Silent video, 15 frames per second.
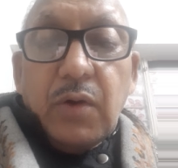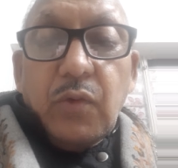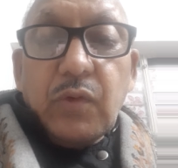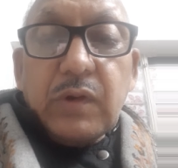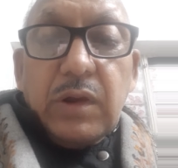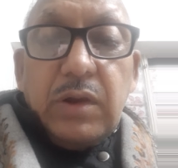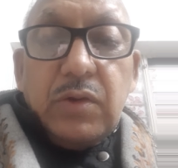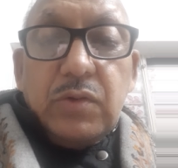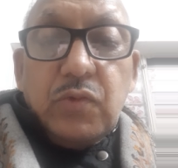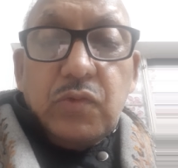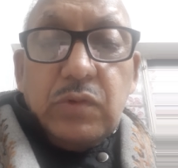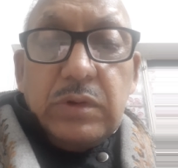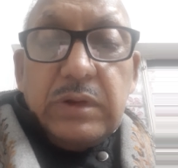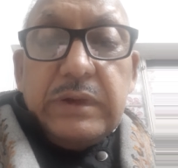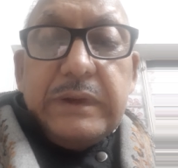who can
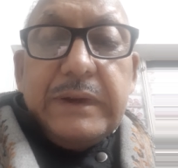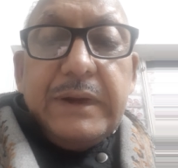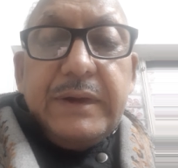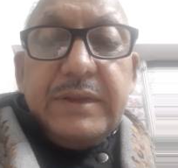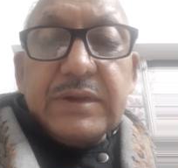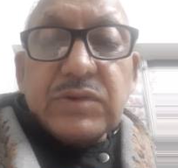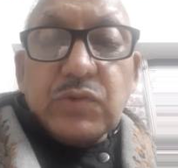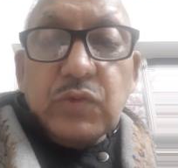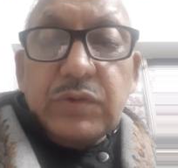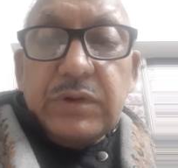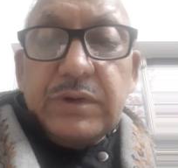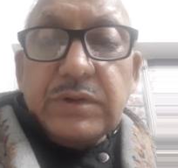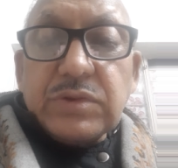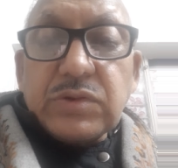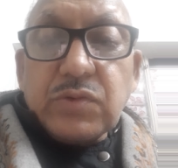lead the
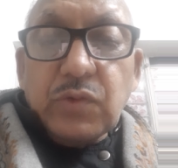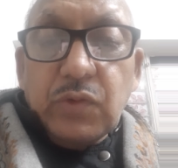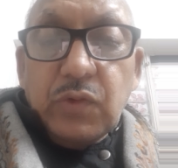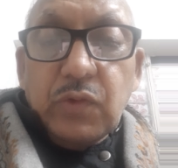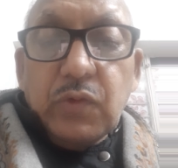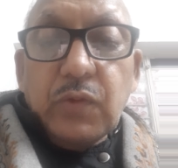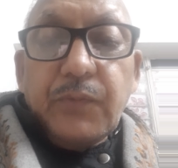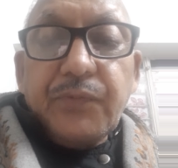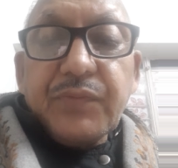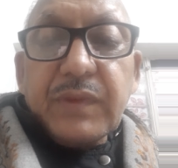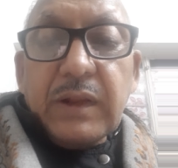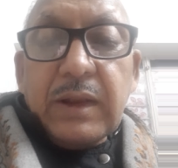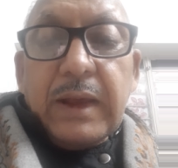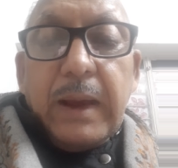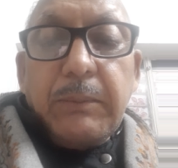students to
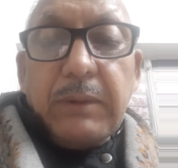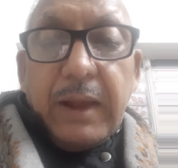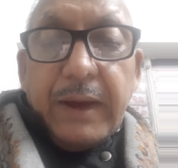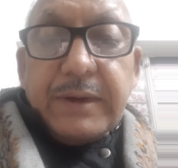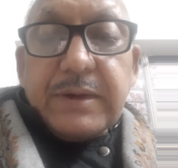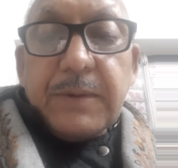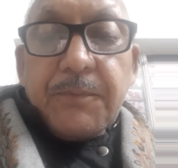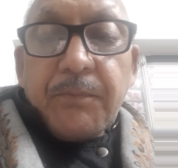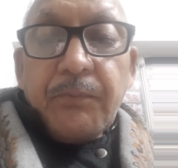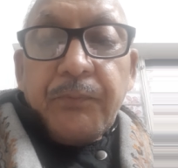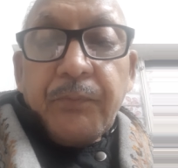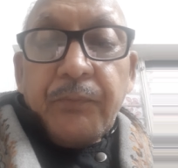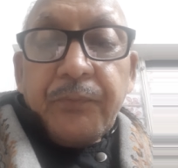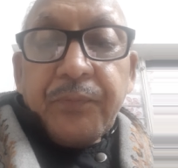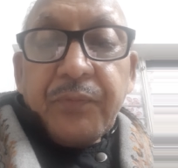limelight,
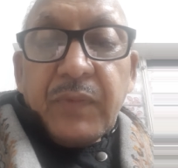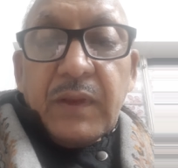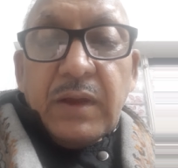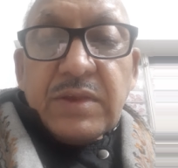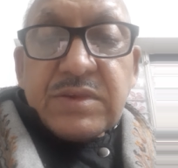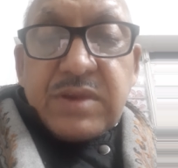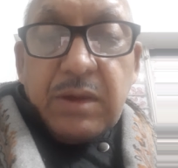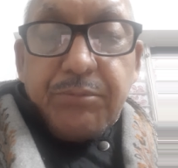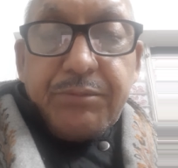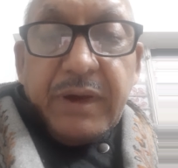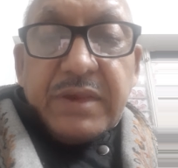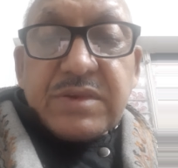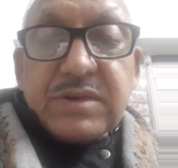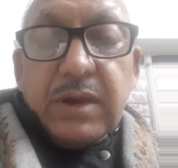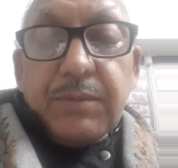step
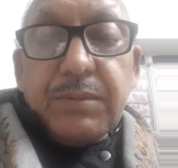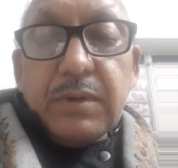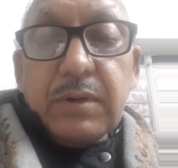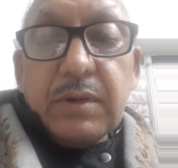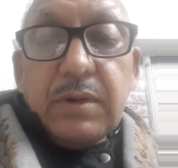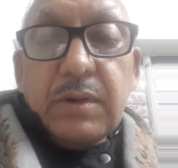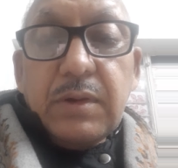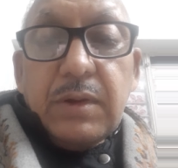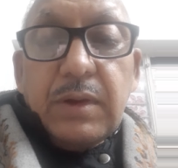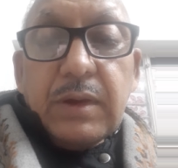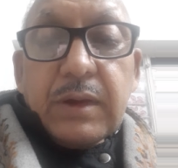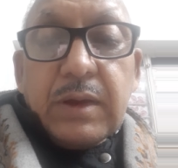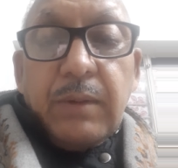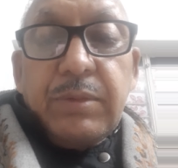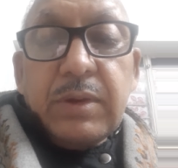by step,
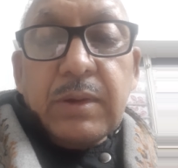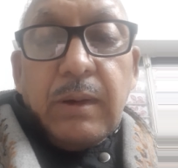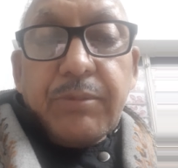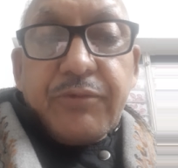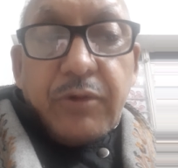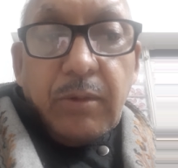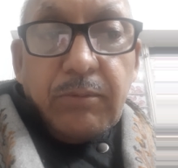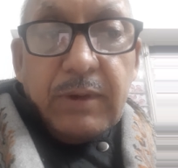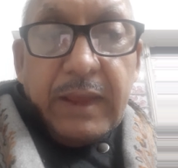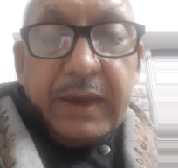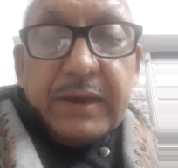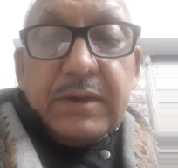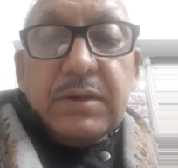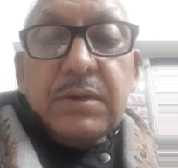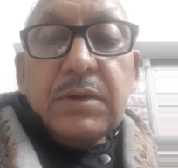coming up from
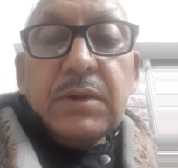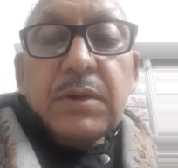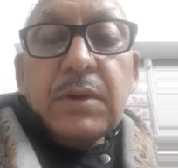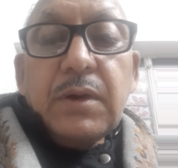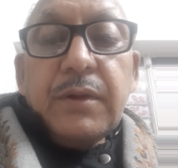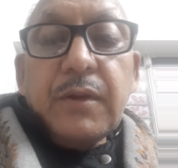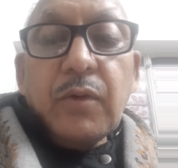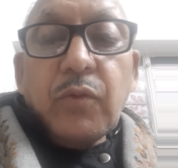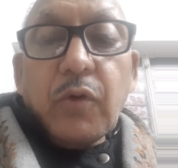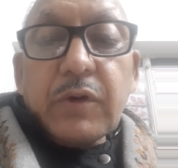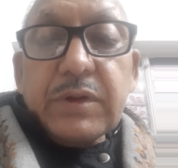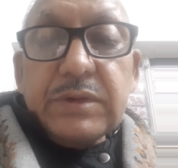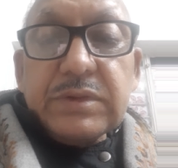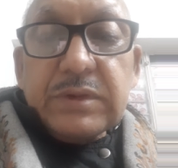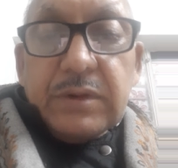what
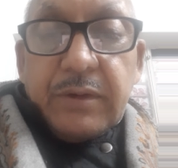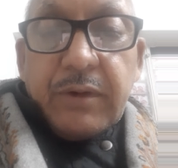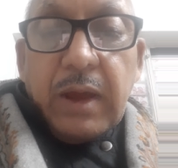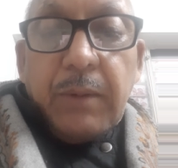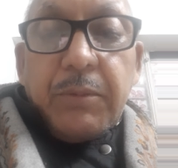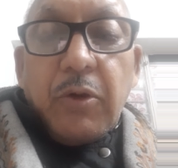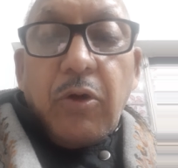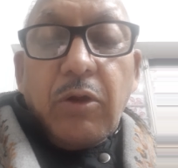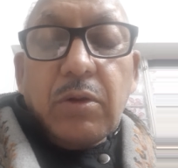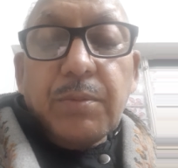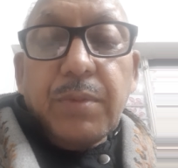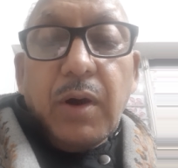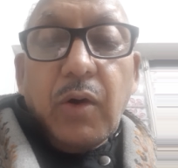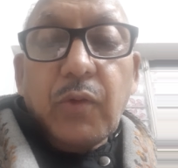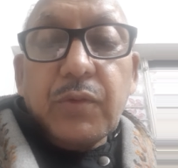is grammar all
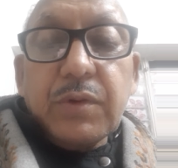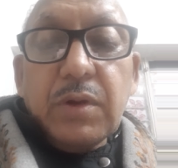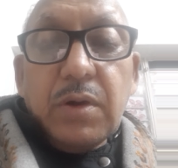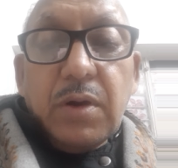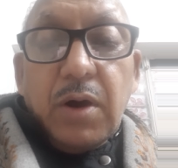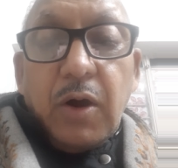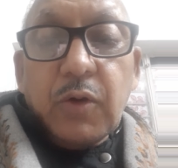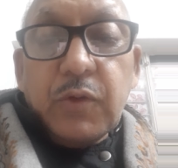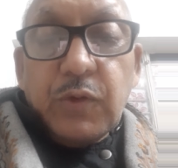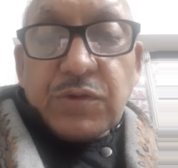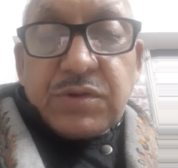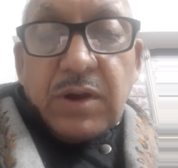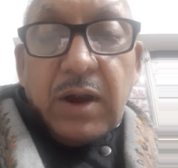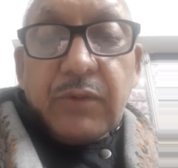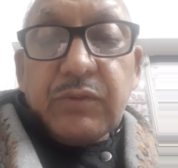about? How do you
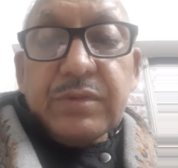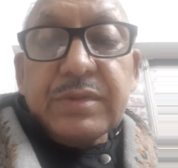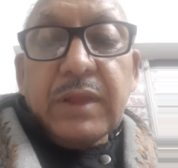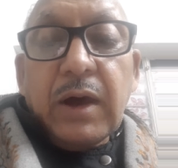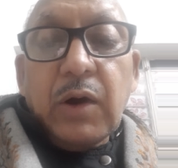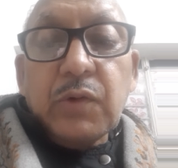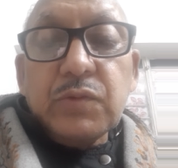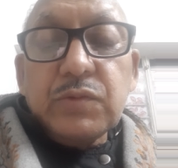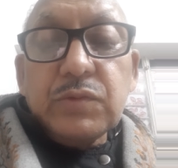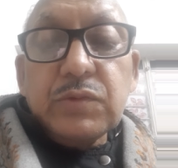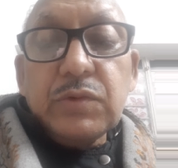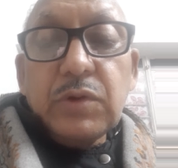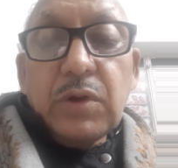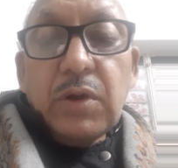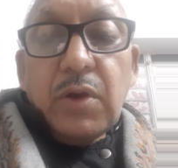start with noun?
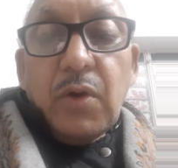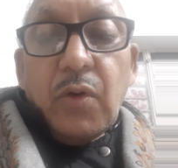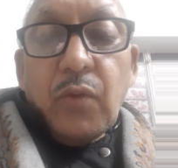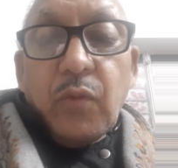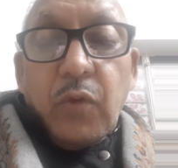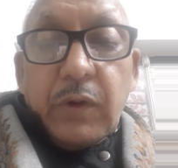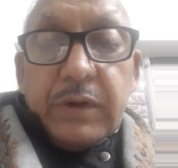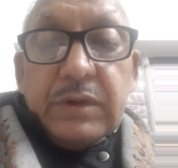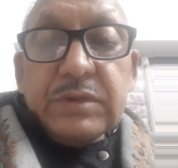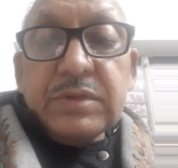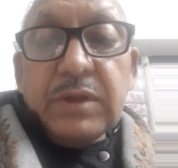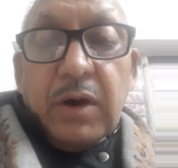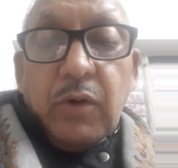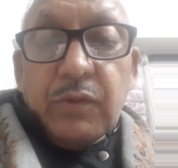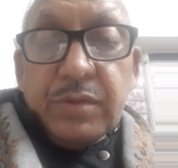What is
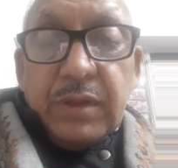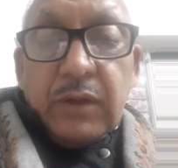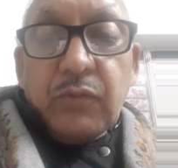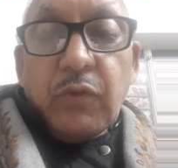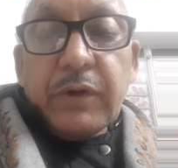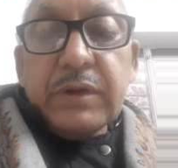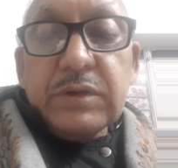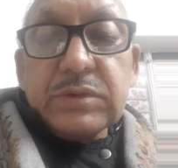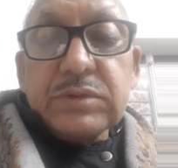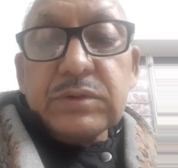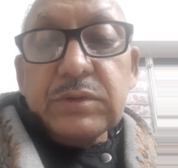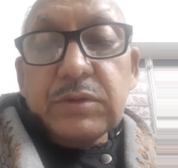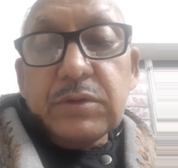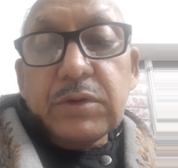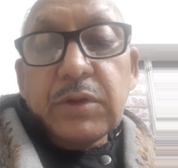noun? Then what is
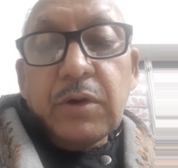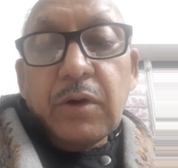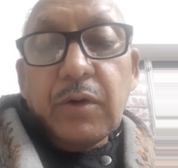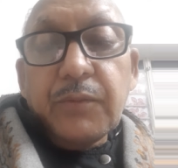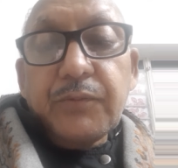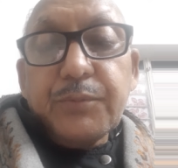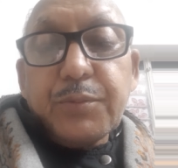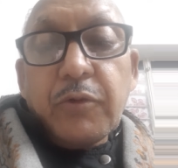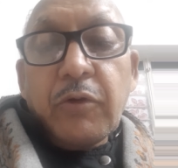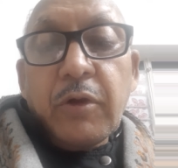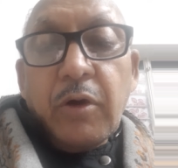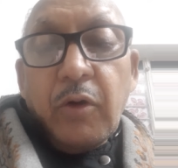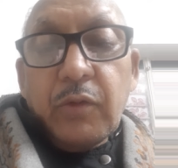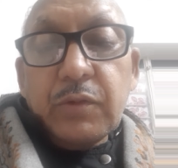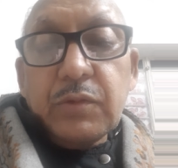
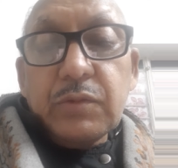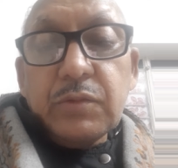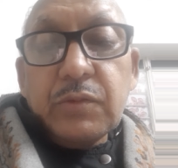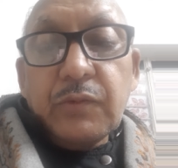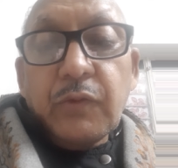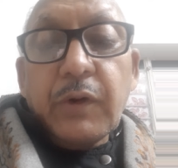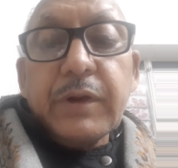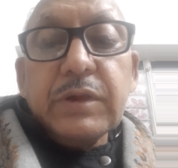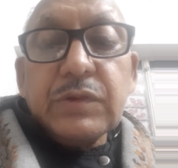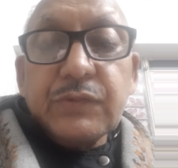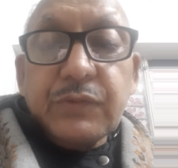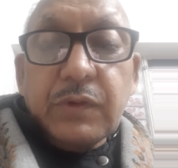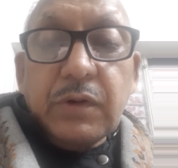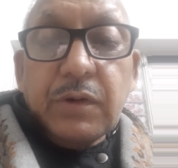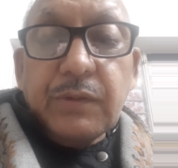pronoun? What is
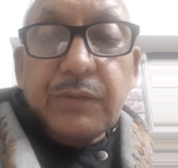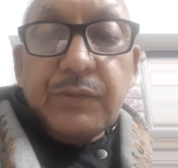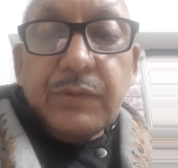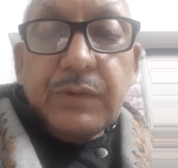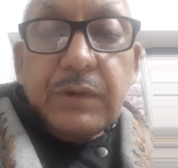verb?